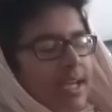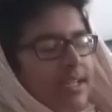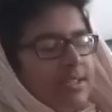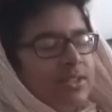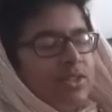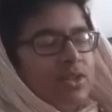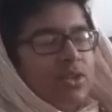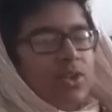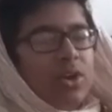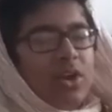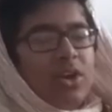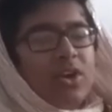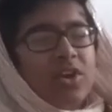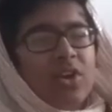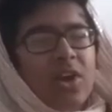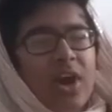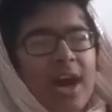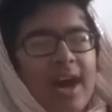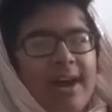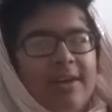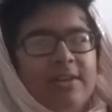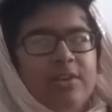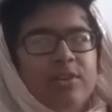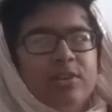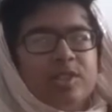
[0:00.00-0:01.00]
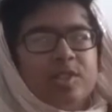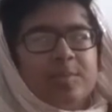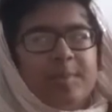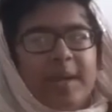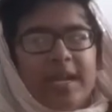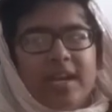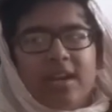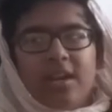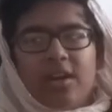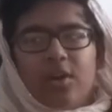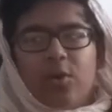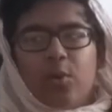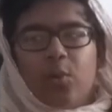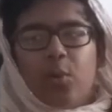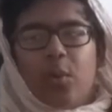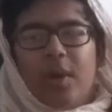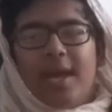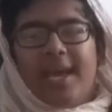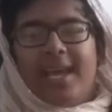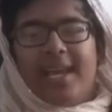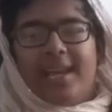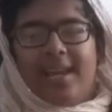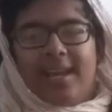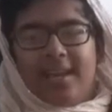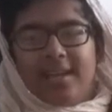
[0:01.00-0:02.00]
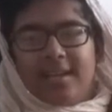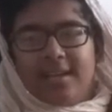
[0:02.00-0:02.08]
Sukarno, how do you spell whale?